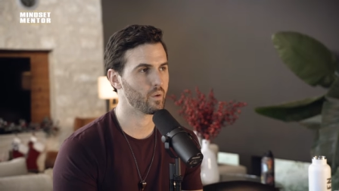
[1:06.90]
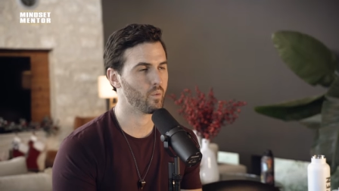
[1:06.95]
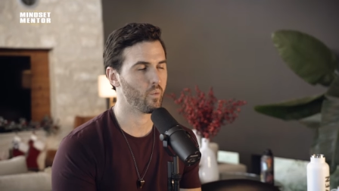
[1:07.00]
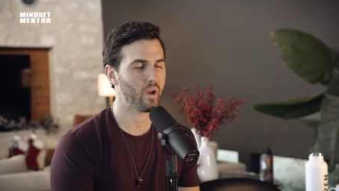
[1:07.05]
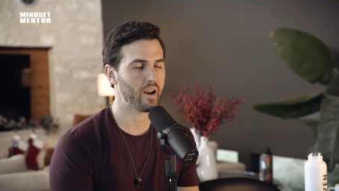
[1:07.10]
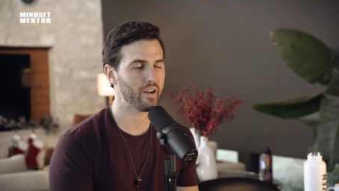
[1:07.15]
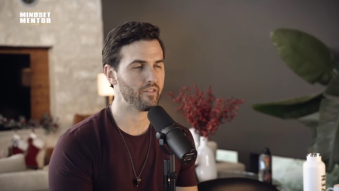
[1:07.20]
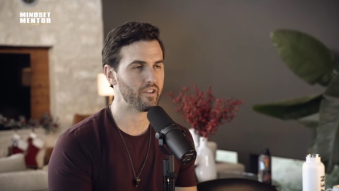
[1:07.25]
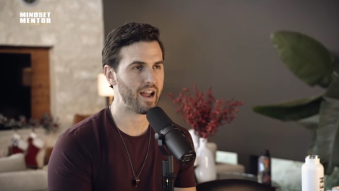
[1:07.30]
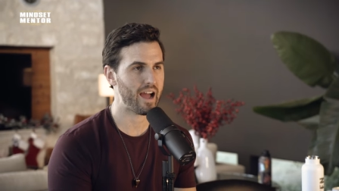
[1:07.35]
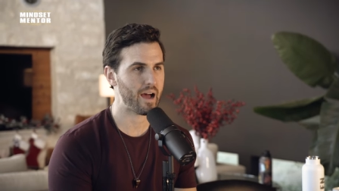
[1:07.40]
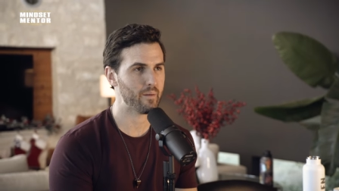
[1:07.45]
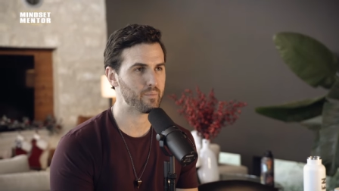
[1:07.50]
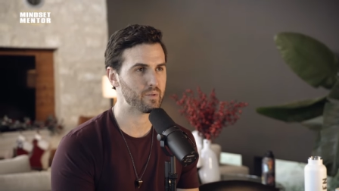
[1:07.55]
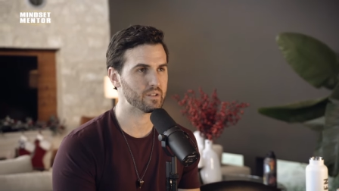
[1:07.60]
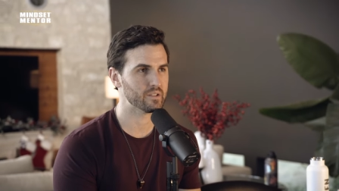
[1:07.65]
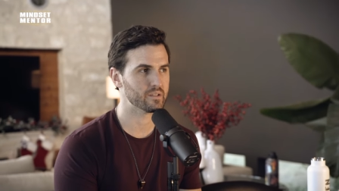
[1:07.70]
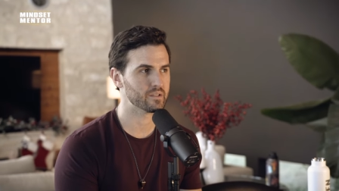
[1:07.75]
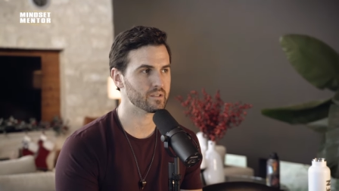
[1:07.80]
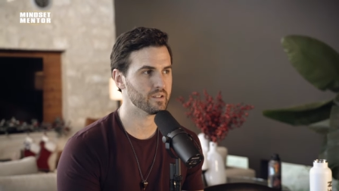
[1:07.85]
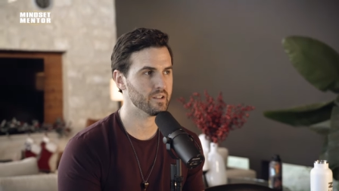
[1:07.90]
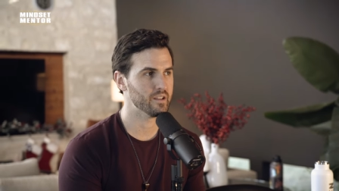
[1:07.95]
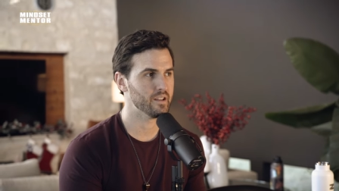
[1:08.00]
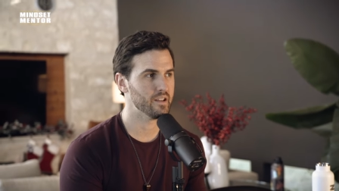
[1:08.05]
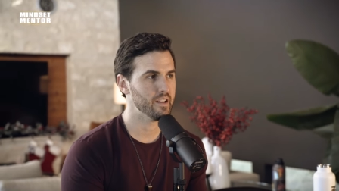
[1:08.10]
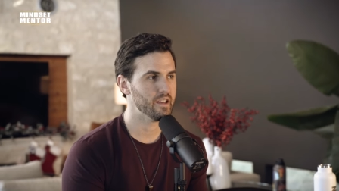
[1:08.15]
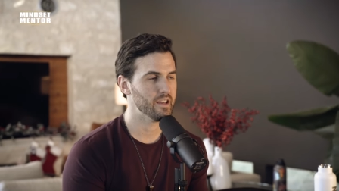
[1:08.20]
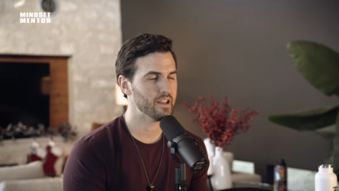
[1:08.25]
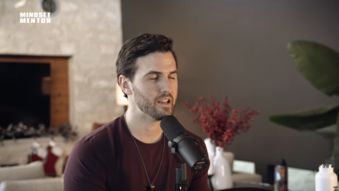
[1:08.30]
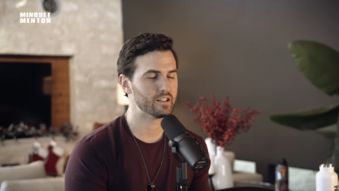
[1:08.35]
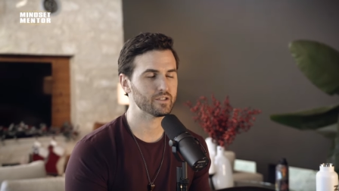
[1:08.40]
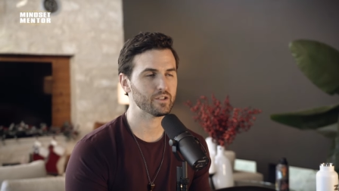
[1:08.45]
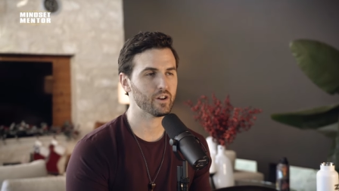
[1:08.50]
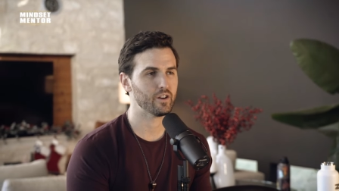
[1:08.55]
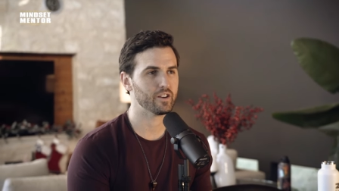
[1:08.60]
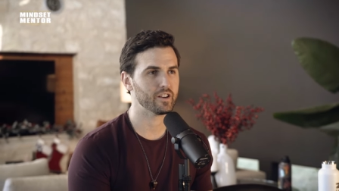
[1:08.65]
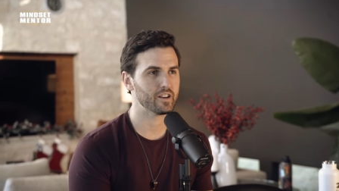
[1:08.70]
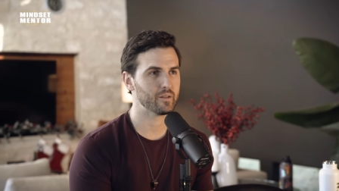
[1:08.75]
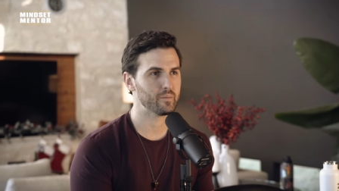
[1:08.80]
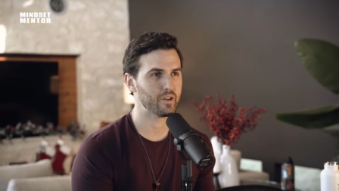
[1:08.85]
whatever happens, it's
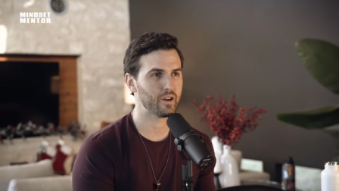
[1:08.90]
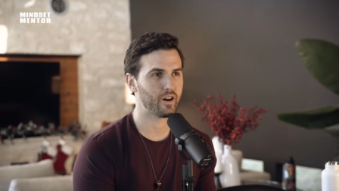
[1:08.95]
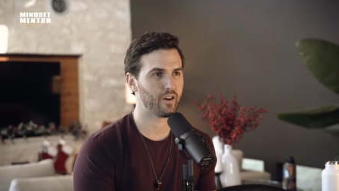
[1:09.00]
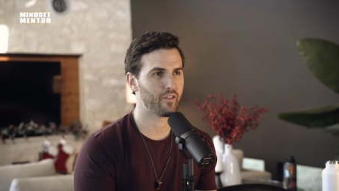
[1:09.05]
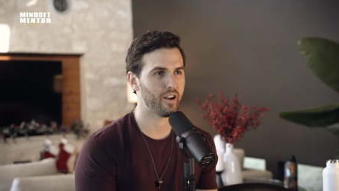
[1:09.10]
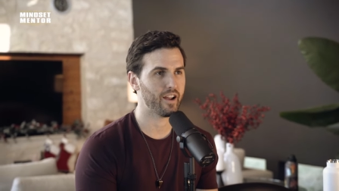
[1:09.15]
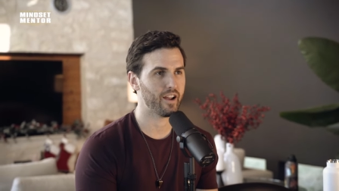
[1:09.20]
all going to be all